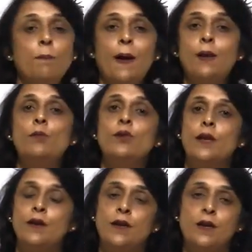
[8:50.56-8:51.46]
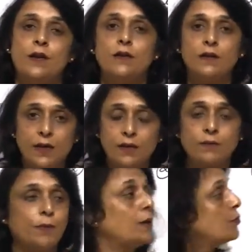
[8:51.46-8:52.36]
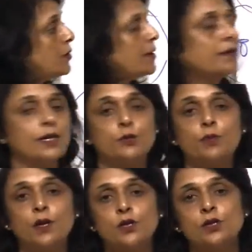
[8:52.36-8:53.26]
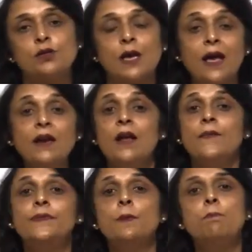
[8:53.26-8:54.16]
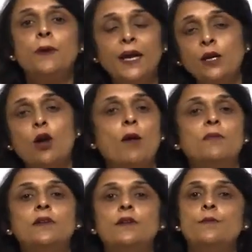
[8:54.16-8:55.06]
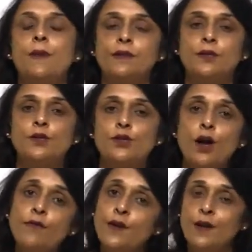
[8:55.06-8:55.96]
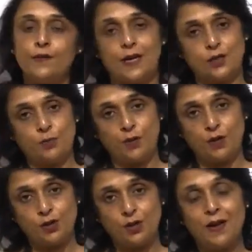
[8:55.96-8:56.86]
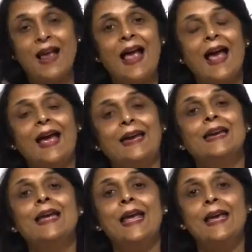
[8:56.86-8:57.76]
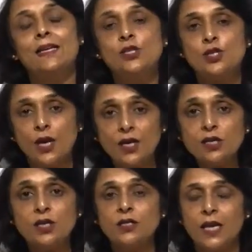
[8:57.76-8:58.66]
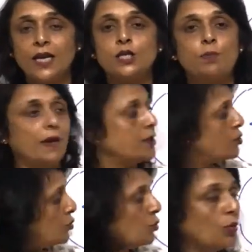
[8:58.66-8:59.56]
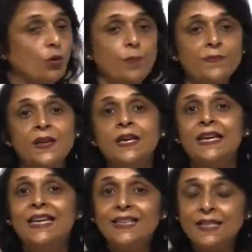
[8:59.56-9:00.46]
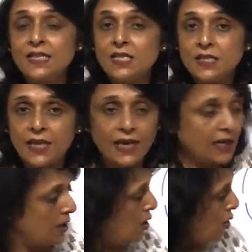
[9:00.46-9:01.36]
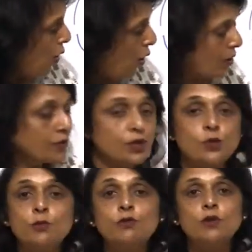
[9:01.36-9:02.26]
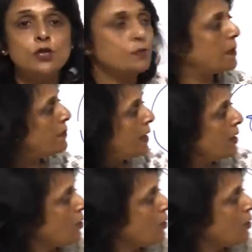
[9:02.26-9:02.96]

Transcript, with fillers: pulmonary respirations are the predominant methods of respiration. And exchange takes place through either skin or this mucous membrane,